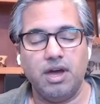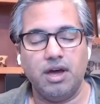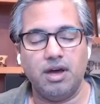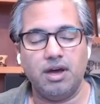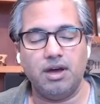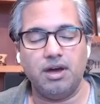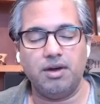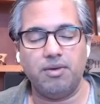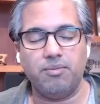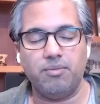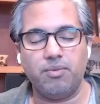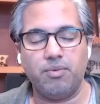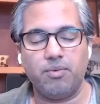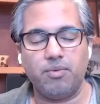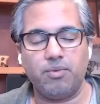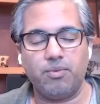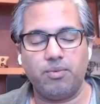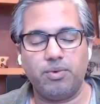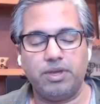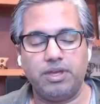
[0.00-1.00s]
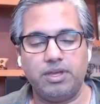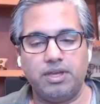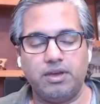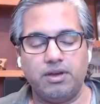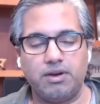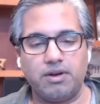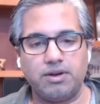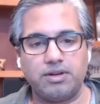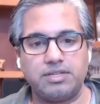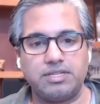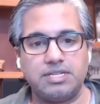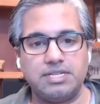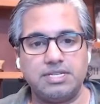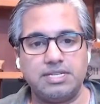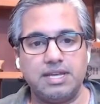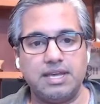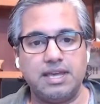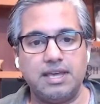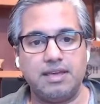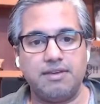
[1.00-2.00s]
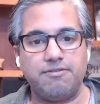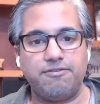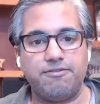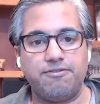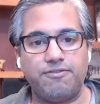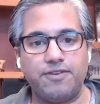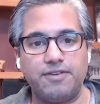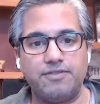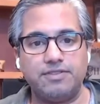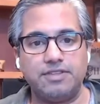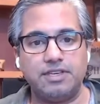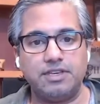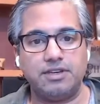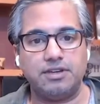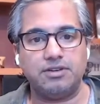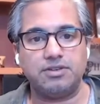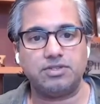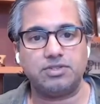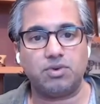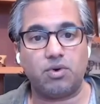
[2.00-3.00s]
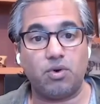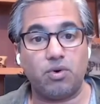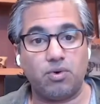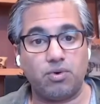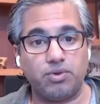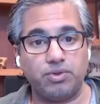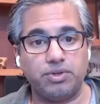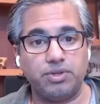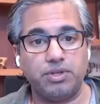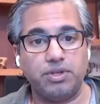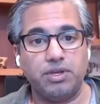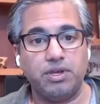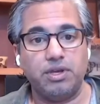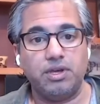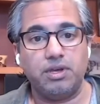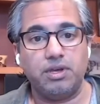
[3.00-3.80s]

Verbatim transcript: Um, we are today fifty years old,